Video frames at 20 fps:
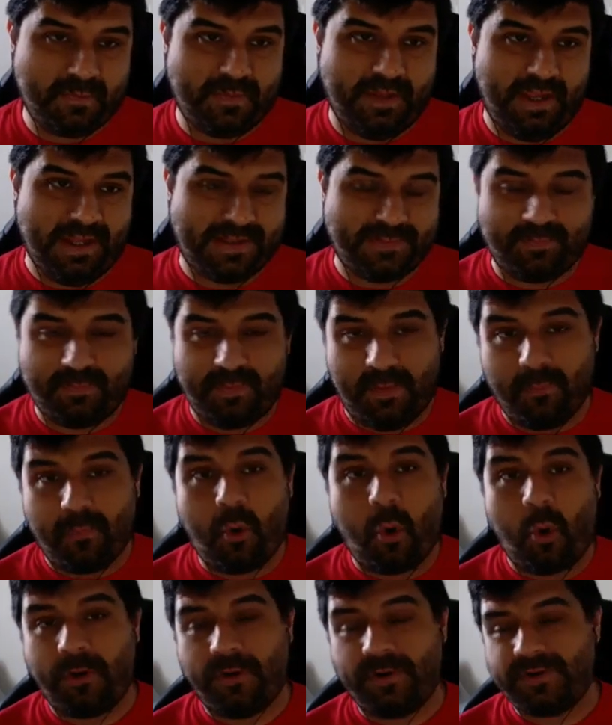Its
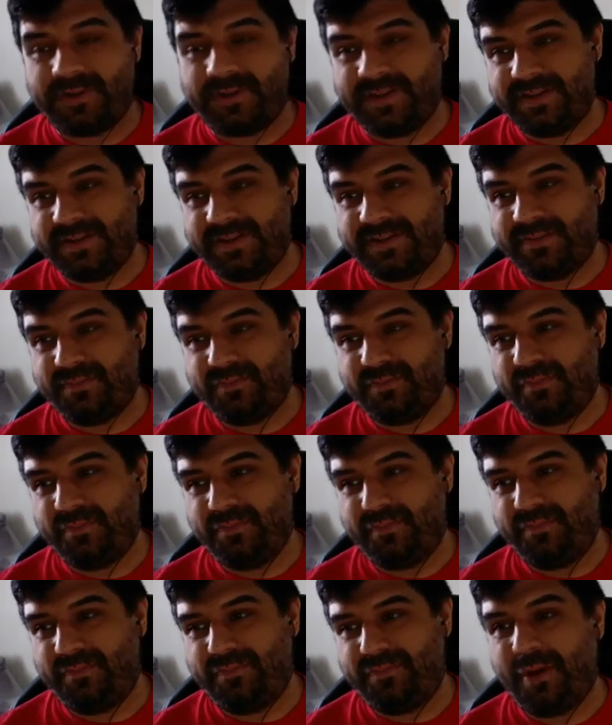importance is
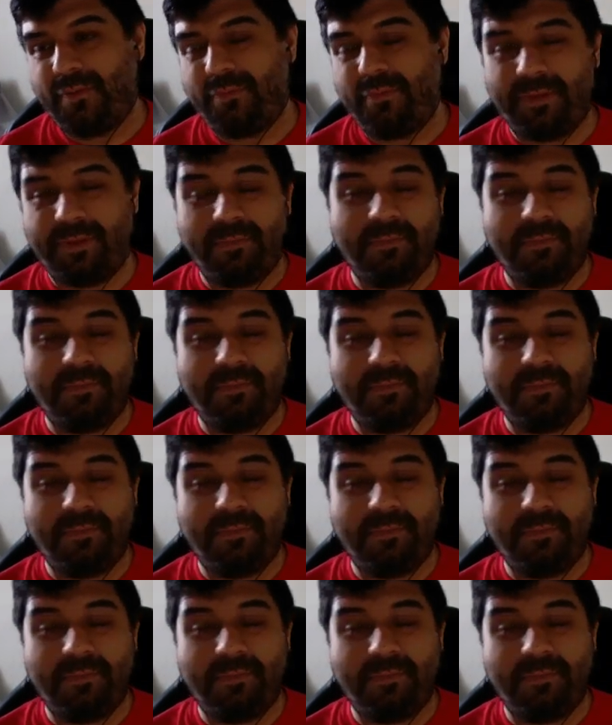probably